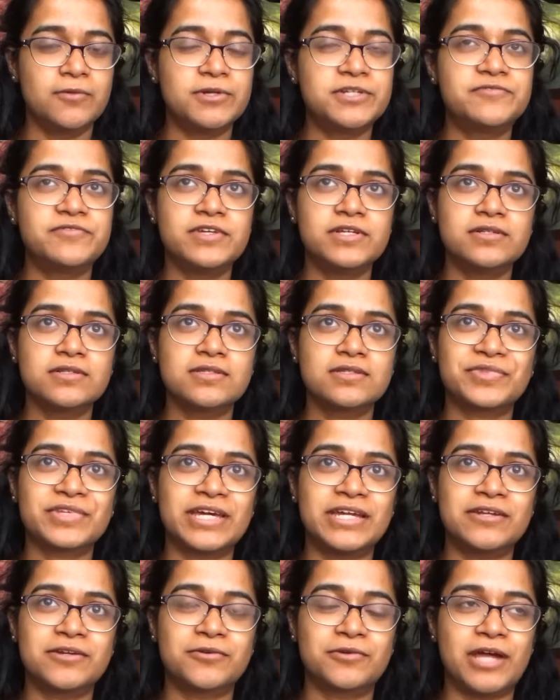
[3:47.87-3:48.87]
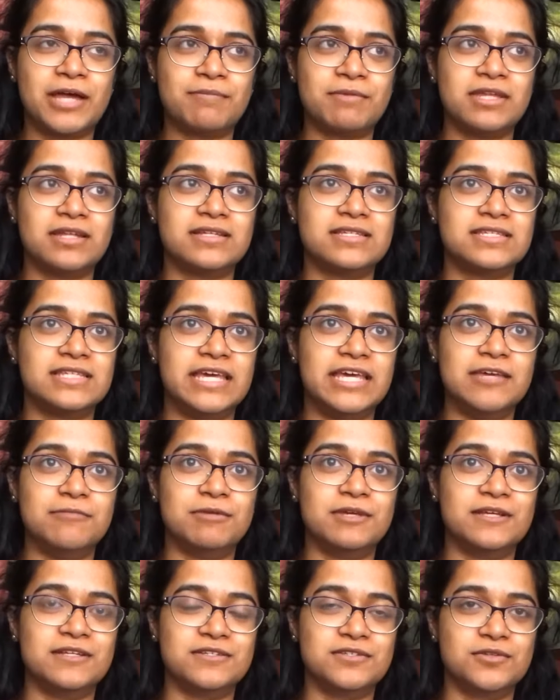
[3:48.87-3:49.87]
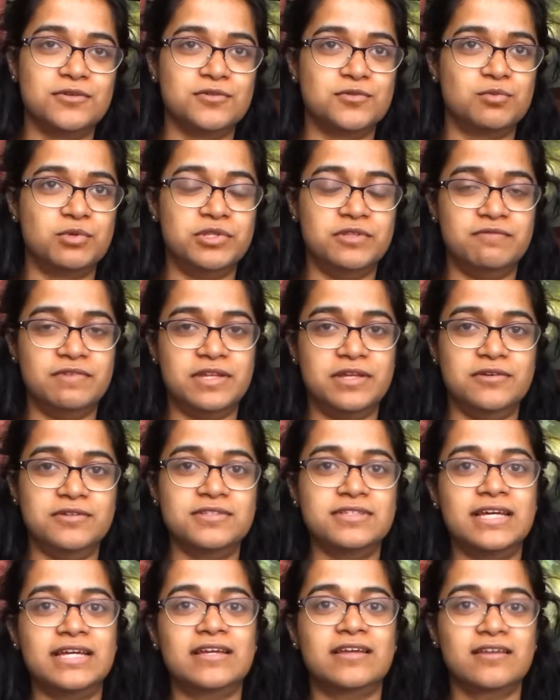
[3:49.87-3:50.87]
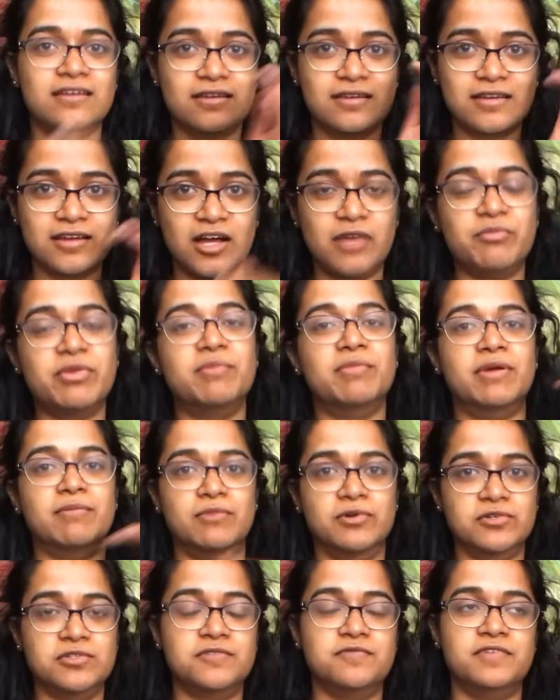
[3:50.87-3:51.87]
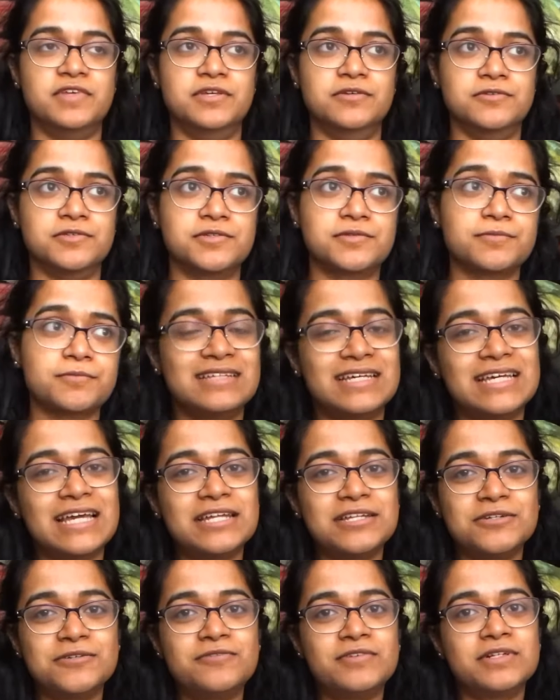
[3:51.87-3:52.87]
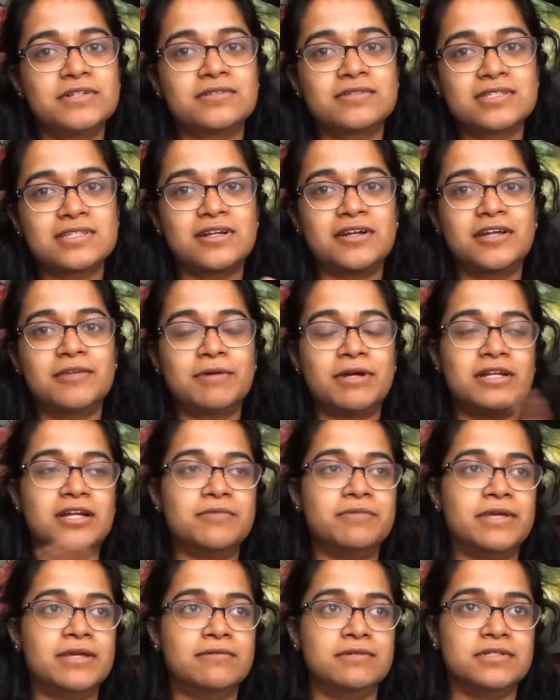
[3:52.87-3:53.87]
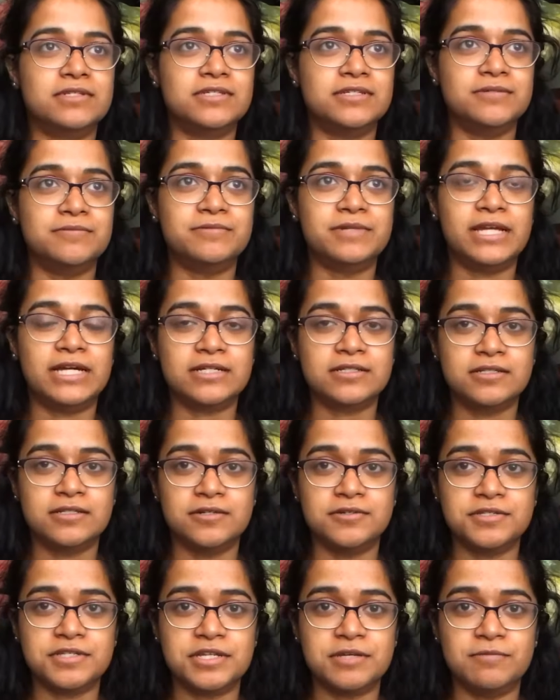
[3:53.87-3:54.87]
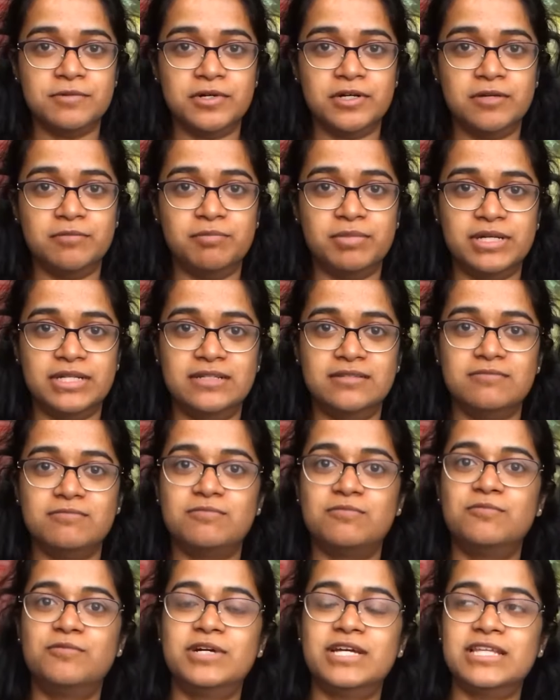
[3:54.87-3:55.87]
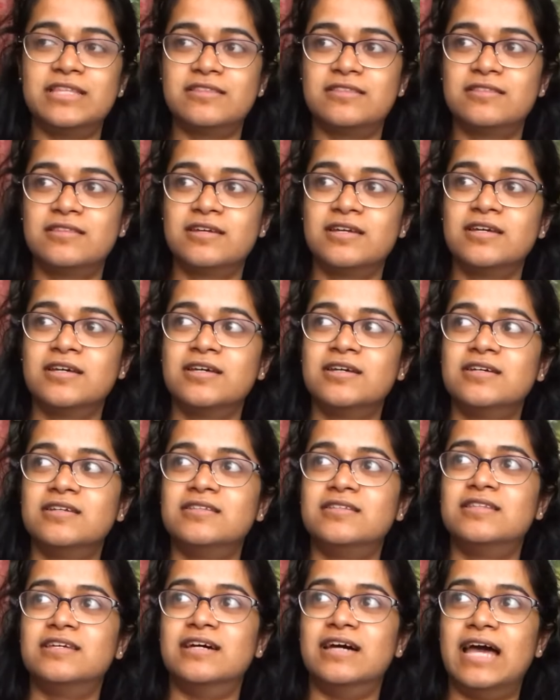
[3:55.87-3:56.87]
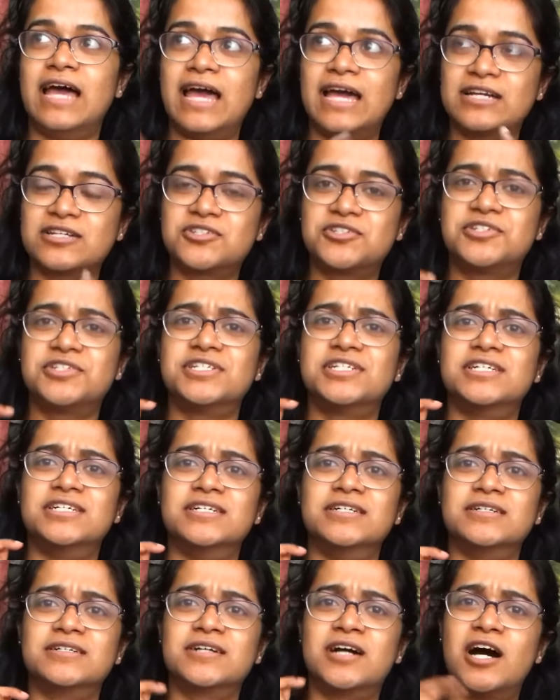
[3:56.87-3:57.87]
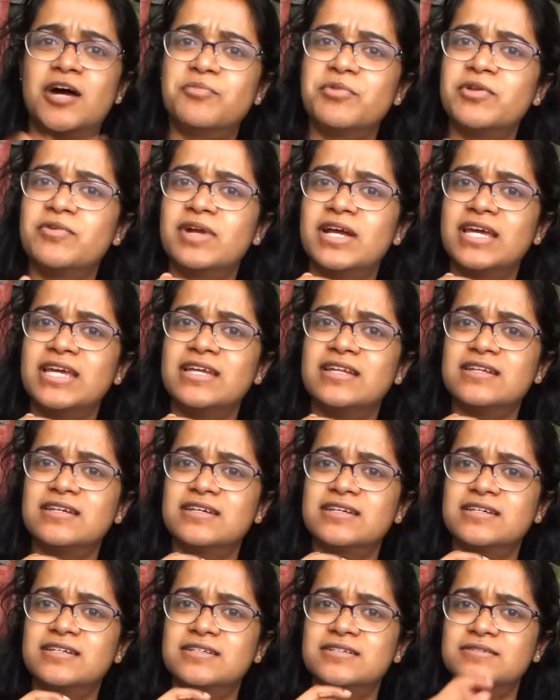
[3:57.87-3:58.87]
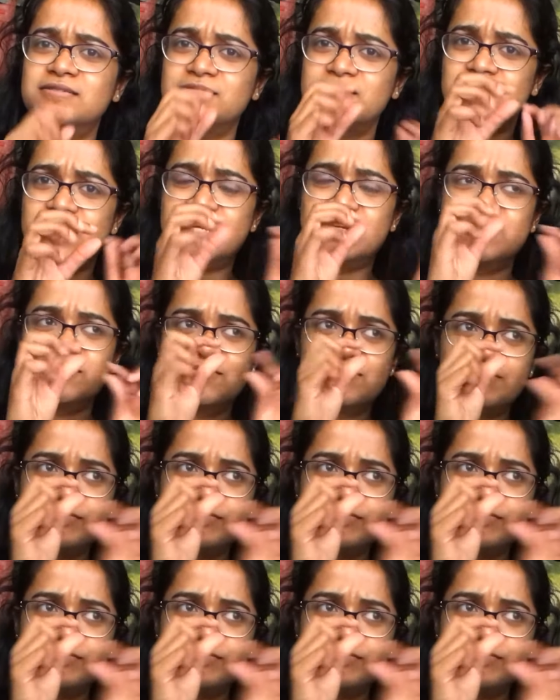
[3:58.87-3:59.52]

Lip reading: which feels kind of crappy to say because those were the videos that got me my most views. Like, I do feel sorry about not being able to react to those anymore, but with the extra copyright kind of